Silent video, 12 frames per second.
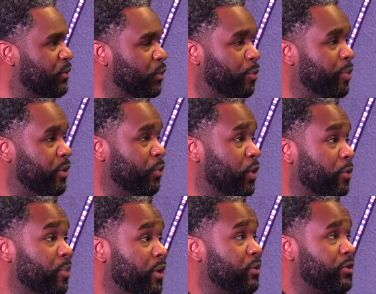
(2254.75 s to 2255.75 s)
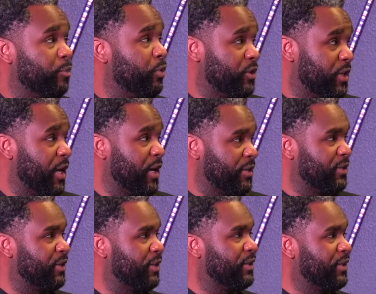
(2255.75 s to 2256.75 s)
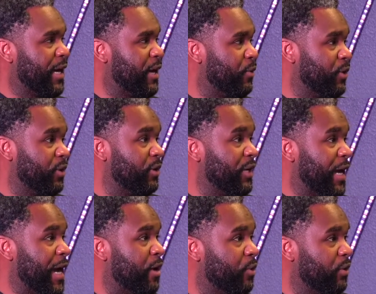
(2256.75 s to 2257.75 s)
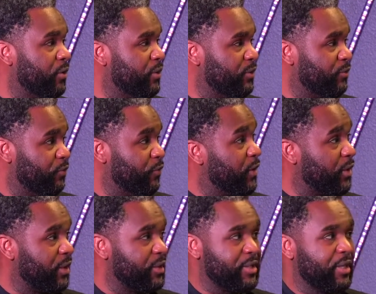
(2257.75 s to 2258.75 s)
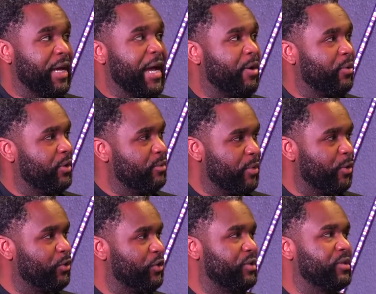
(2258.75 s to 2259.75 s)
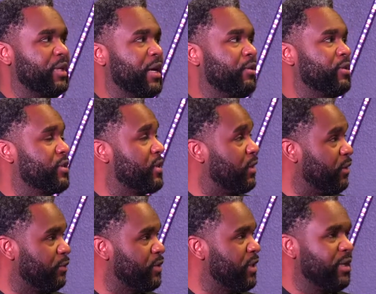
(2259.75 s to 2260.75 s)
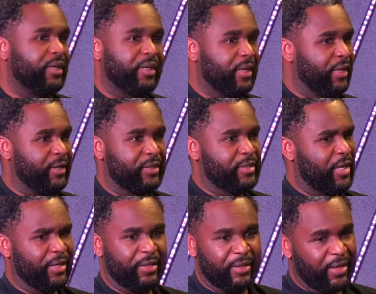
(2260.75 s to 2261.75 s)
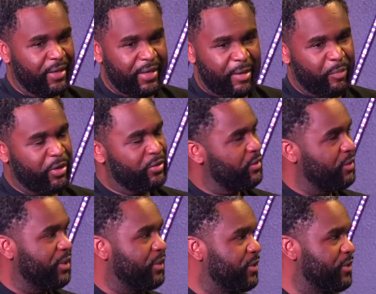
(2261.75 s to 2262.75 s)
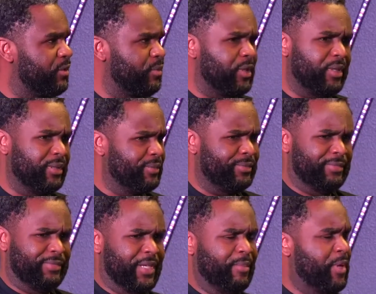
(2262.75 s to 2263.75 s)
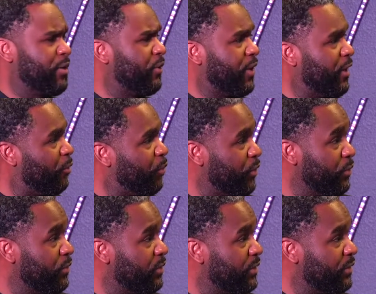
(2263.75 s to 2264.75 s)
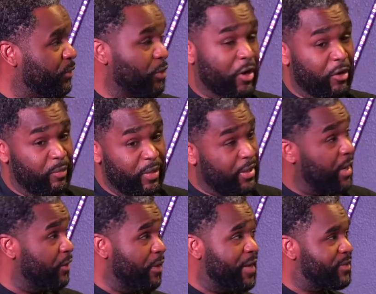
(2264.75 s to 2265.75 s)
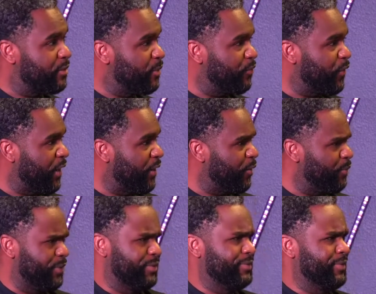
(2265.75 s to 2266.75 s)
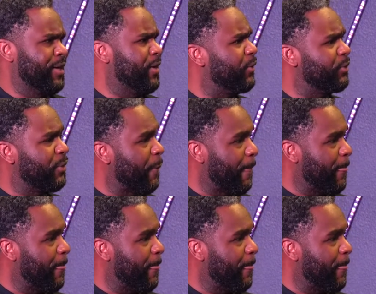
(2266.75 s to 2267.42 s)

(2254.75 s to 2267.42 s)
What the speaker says: We're built to protect our feelings and our emotions and ourselves. And it's like, hey, that person did this to me. I'm not going to help you. You hurt me. Now you're asking me for help? No.